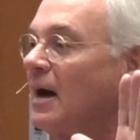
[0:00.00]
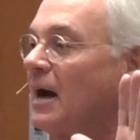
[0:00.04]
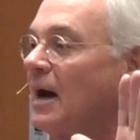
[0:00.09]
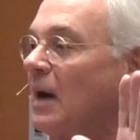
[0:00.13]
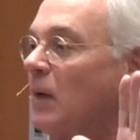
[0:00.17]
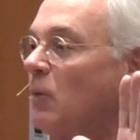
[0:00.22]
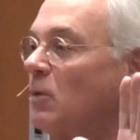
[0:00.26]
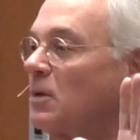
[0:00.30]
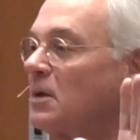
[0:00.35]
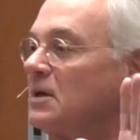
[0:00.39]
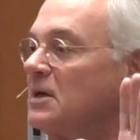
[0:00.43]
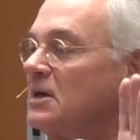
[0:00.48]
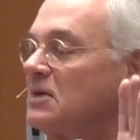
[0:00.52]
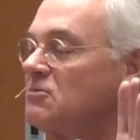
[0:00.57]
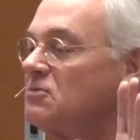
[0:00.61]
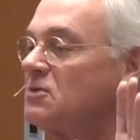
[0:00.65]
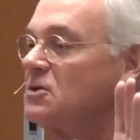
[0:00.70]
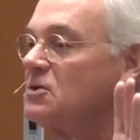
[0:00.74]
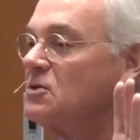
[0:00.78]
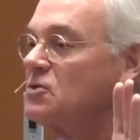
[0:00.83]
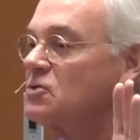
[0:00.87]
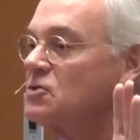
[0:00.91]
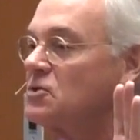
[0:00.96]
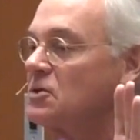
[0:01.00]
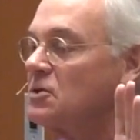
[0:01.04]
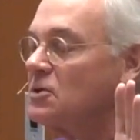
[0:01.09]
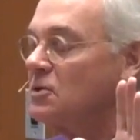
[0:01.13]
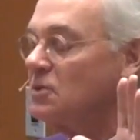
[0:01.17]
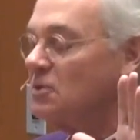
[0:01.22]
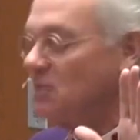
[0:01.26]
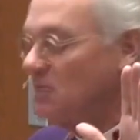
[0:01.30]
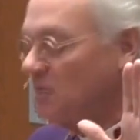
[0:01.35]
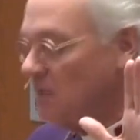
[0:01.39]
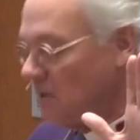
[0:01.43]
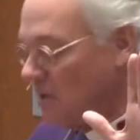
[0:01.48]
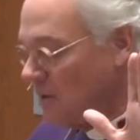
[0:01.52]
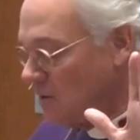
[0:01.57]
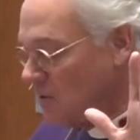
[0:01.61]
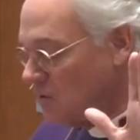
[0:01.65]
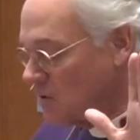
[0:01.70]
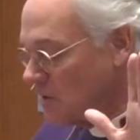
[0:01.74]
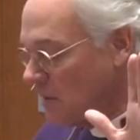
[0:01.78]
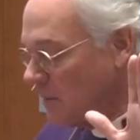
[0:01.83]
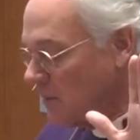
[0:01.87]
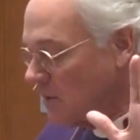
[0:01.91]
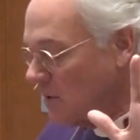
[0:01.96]
I want to introduce to you
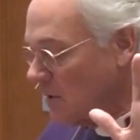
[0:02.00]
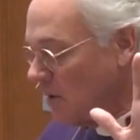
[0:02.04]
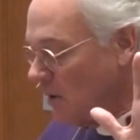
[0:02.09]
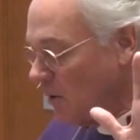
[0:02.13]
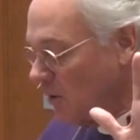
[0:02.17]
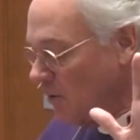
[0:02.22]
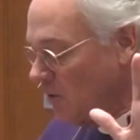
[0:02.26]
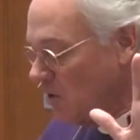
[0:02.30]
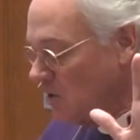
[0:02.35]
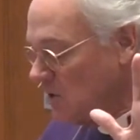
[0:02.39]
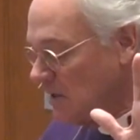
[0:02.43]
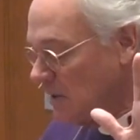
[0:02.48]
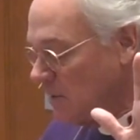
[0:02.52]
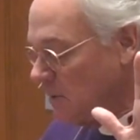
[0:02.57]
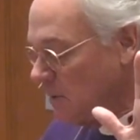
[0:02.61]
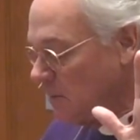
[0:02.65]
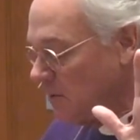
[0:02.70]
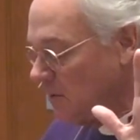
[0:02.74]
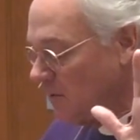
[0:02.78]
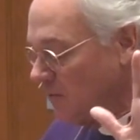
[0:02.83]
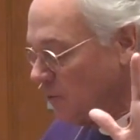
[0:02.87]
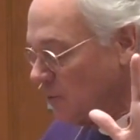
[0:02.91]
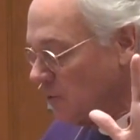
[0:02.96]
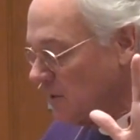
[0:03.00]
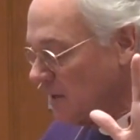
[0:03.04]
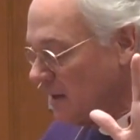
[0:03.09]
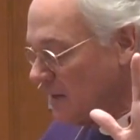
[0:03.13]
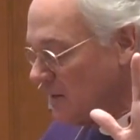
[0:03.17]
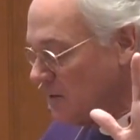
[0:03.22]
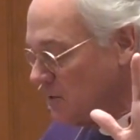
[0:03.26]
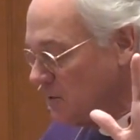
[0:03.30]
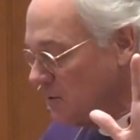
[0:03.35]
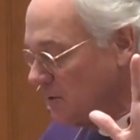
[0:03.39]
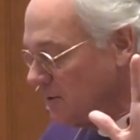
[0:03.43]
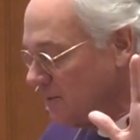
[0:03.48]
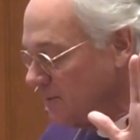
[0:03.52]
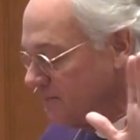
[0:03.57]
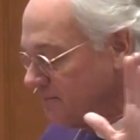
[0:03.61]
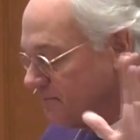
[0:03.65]
some of the clergy, but before I do,